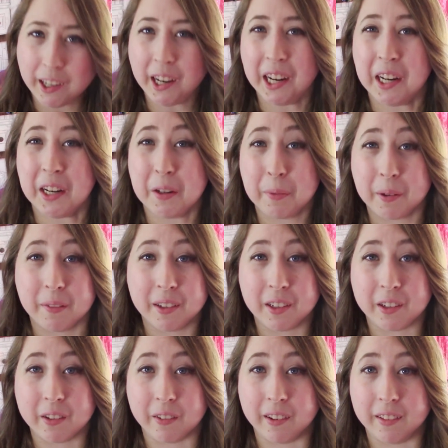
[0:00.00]
I hope you
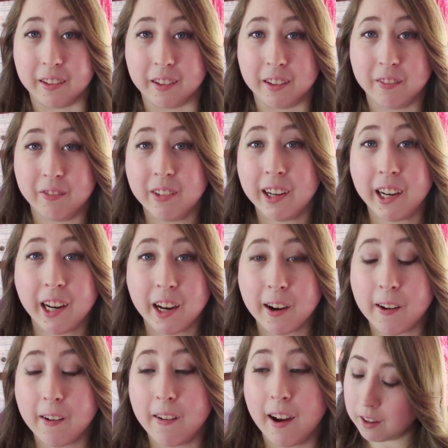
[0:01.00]
enjoyed this
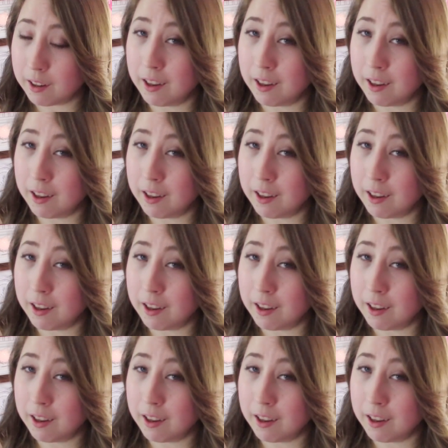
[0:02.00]
video.